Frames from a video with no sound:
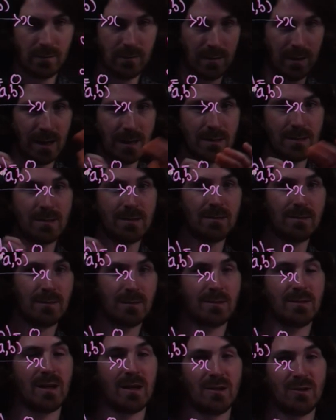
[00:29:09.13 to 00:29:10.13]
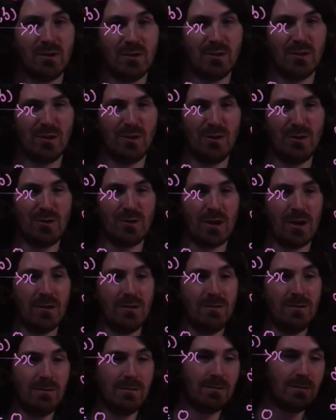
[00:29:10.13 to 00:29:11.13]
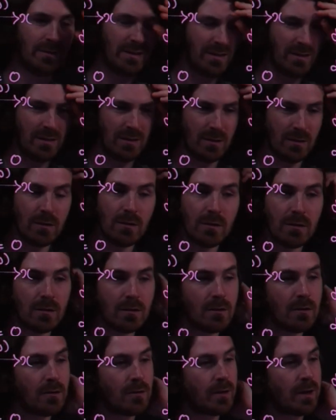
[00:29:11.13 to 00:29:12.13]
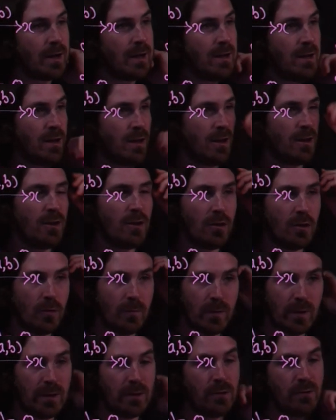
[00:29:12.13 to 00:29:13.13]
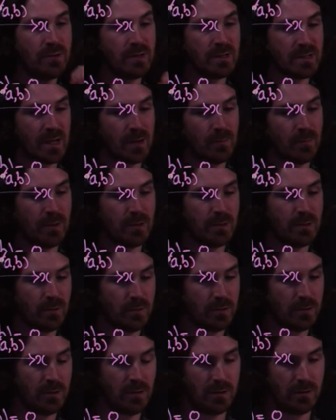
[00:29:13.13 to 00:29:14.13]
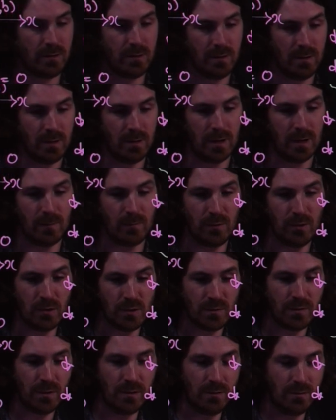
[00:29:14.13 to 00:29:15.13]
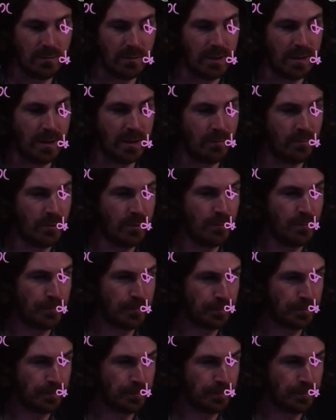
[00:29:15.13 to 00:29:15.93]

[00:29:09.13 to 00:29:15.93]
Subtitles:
that's section 2 done. Okay, hopefully those examples were useful and helpful.